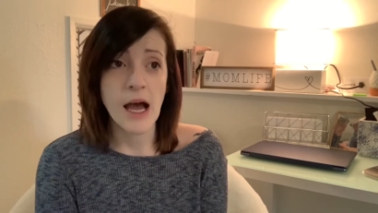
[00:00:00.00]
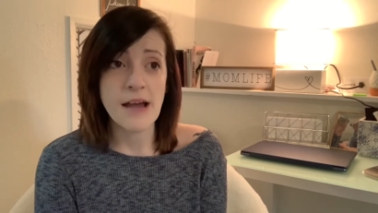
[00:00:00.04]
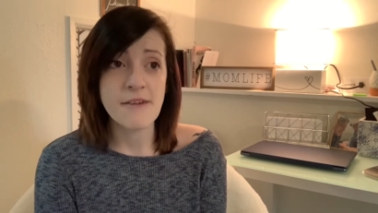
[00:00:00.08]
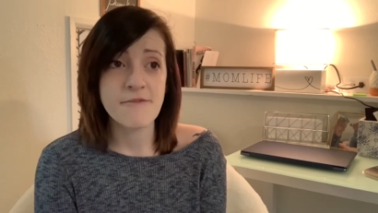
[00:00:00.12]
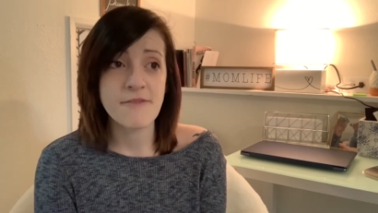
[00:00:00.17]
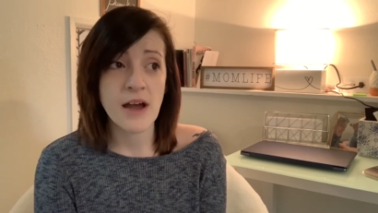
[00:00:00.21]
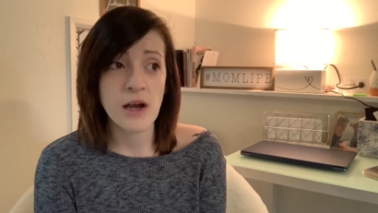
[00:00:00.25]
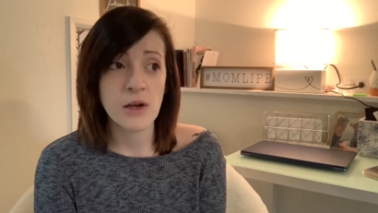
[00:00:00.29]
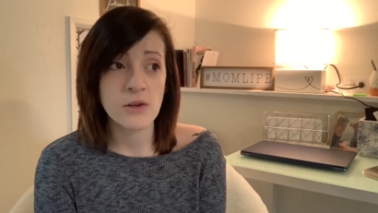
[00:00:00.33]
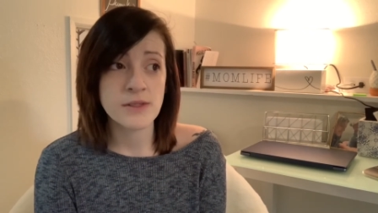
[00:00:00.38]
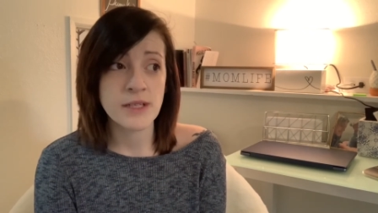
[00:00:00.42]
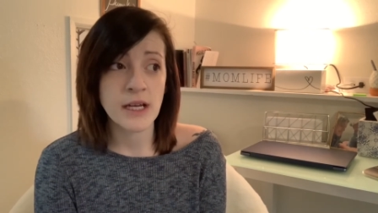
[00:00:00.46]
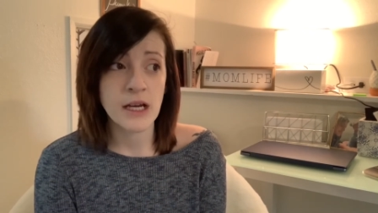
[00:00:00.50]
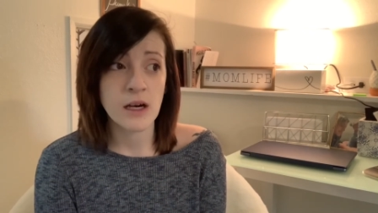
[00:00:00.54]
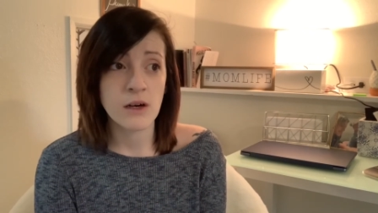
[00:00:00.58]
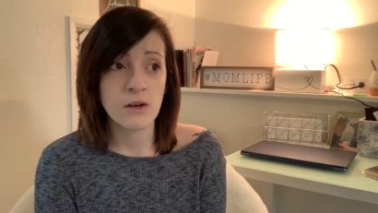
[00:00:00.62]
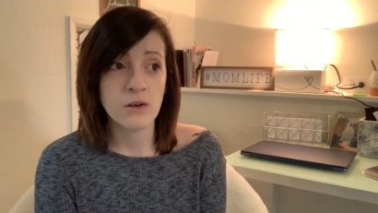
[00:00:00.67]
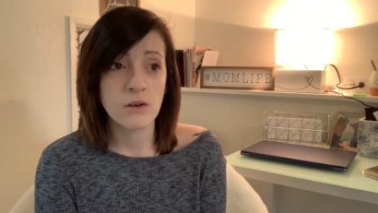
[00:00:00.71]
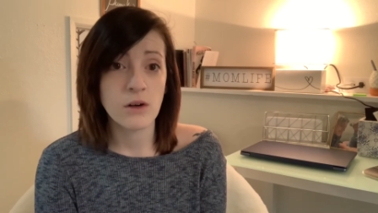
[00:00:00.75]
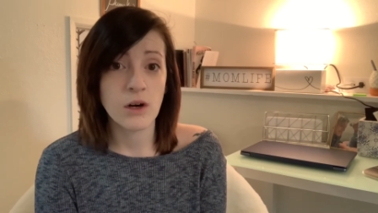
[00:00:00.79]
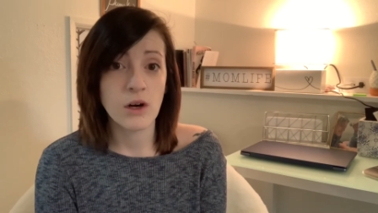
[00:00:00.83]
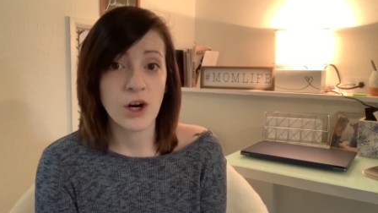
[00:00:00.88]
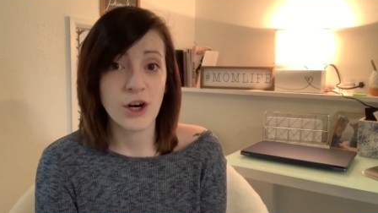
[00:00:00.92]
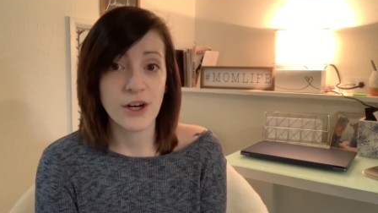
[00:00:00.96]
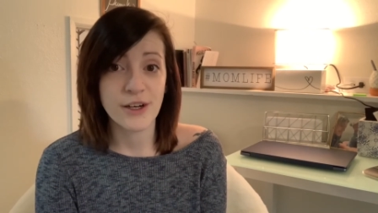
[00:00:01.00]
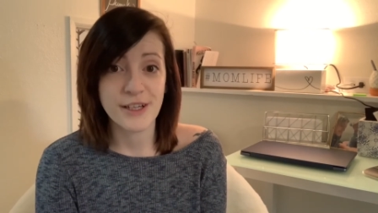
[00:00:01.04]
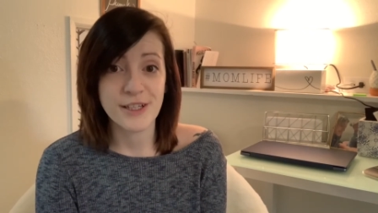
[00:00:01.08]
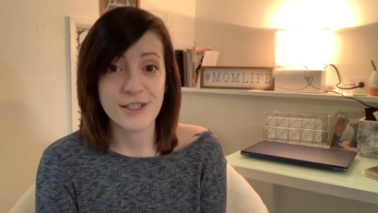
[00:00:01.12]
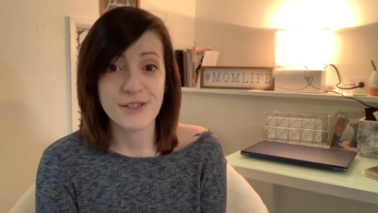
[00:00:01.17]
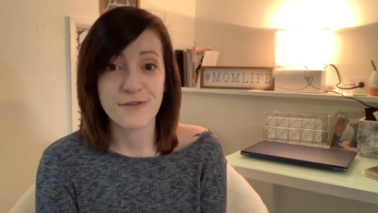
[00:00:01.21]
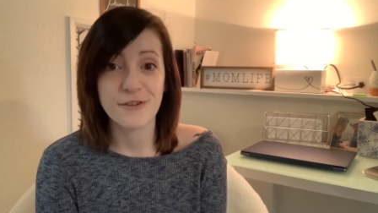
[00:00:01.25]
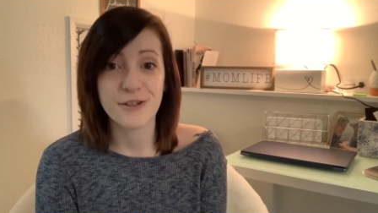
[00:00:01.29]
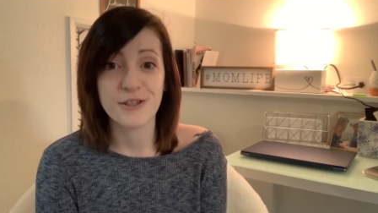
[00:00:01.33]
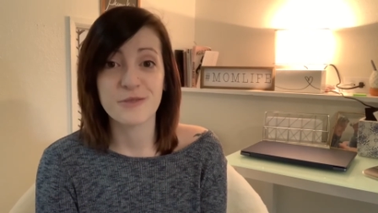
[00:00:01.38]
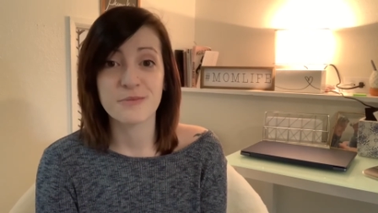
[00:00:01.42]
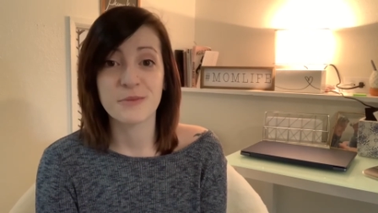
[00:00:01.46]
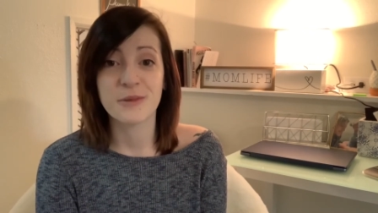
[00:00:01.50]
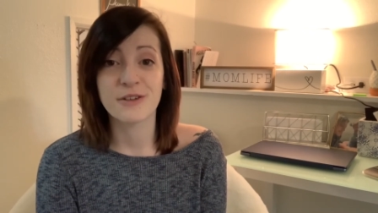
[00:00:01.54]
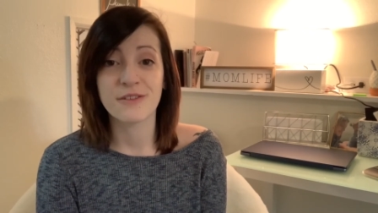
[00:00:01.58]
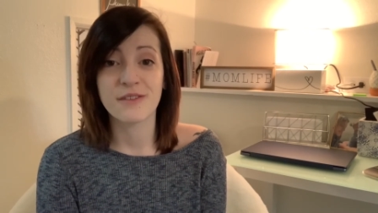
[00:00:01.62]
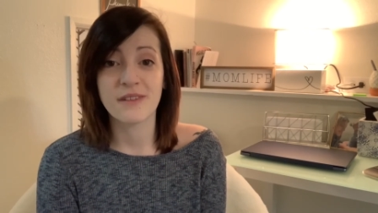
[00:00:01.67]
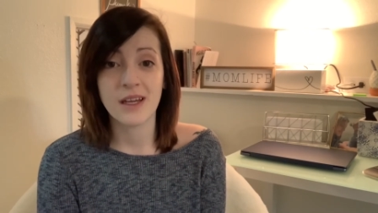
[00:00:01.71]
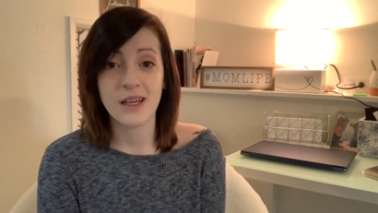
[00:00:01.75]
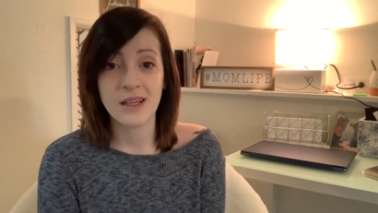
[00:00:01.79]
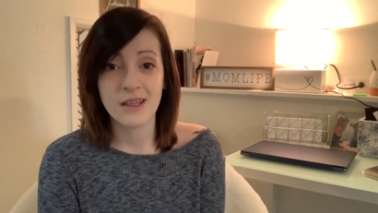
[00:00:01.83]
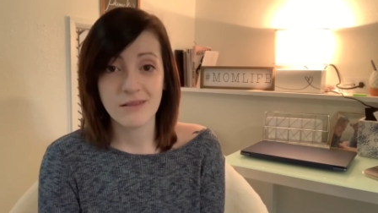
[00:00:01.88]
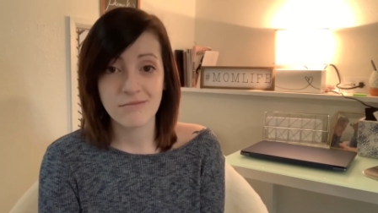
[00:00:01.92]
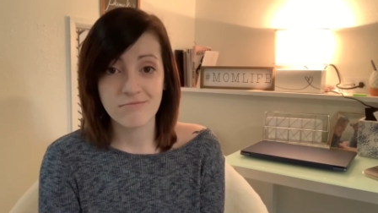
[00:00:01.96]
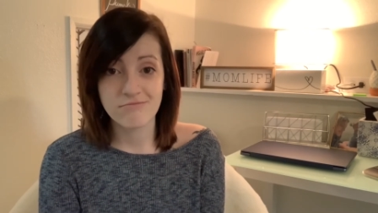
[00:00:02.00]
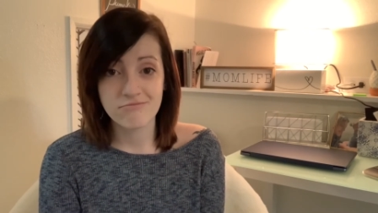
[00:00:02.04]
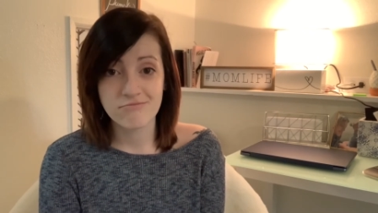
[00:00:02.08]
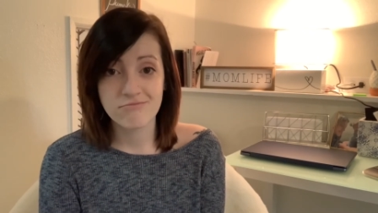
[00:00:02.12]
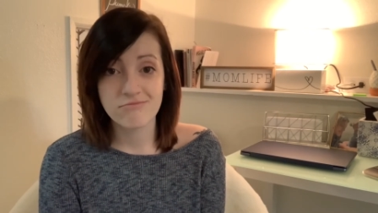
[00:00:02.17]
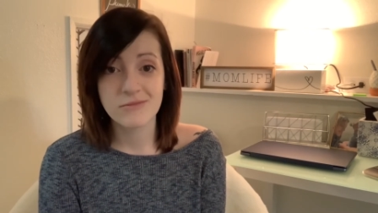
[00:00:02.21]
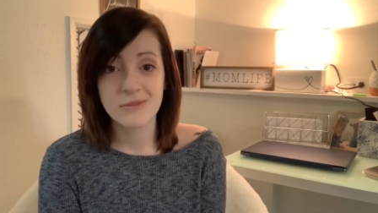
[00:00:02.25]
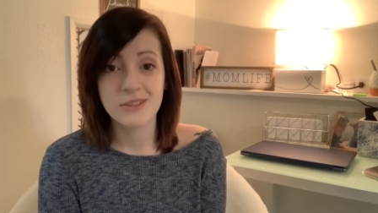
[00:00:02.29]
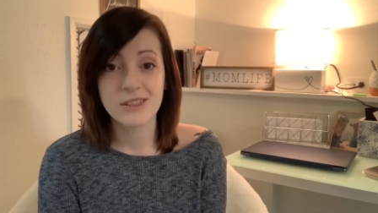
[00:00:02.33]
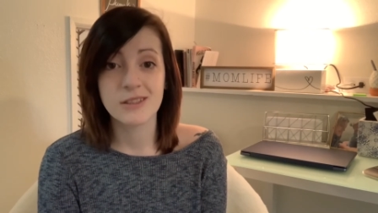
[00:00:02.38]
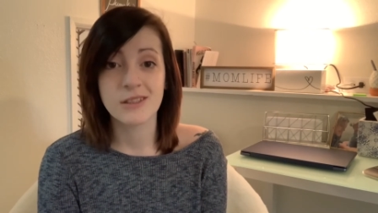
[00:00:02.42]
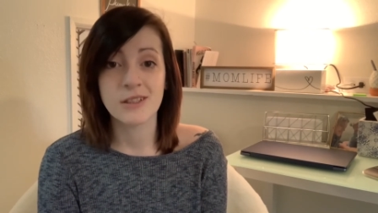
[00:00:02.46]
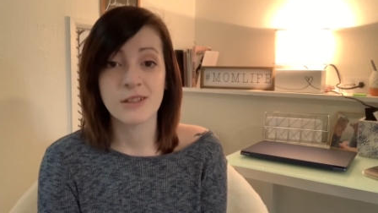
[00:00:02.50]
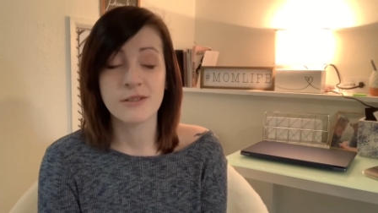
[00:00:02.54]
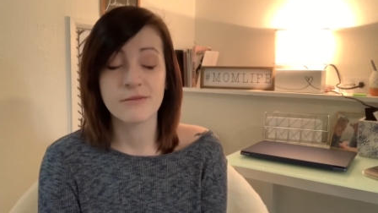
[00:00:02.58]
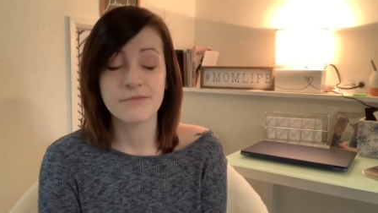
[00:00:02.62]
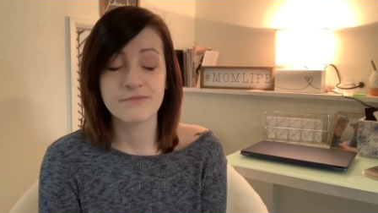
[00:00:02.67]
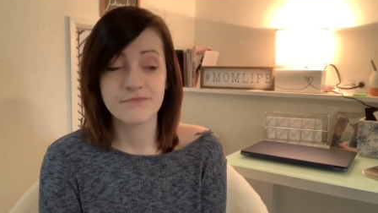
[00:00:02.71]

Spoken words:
I found out on his first birthday, so